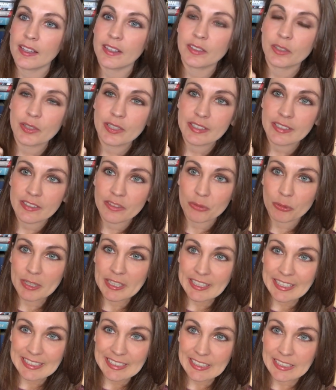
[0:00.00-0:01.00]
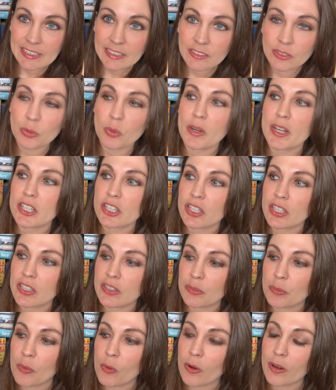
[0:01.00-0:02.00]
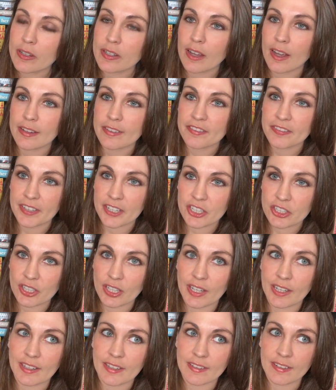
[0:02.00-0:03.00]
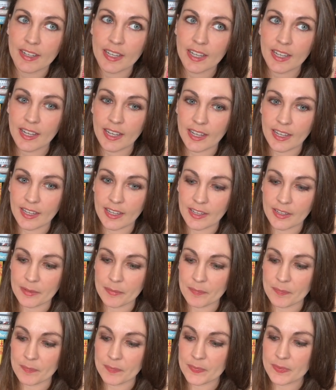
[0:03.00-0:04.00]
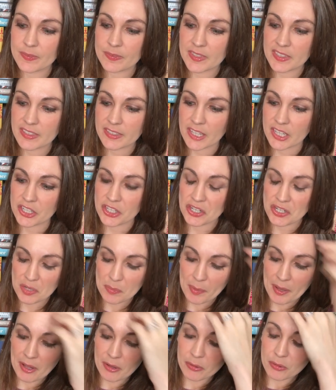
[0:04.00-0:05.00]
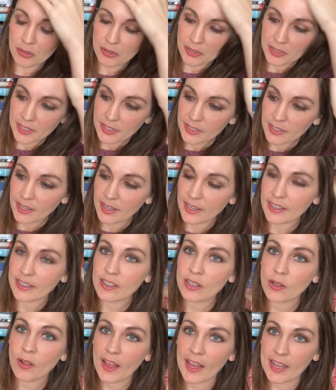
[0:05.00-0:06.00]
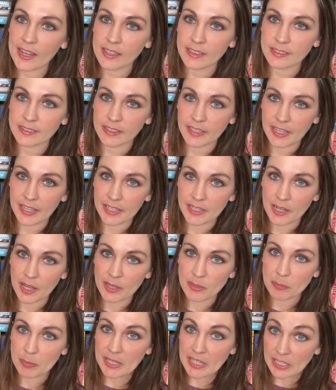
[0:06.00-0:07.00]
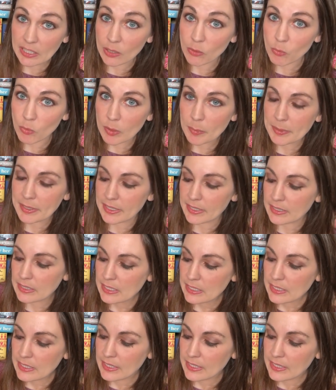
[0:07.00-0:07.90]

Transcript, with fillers: So this is Three Guineas, which is more nonfiction um, discussion about uh, class and, and being a woman,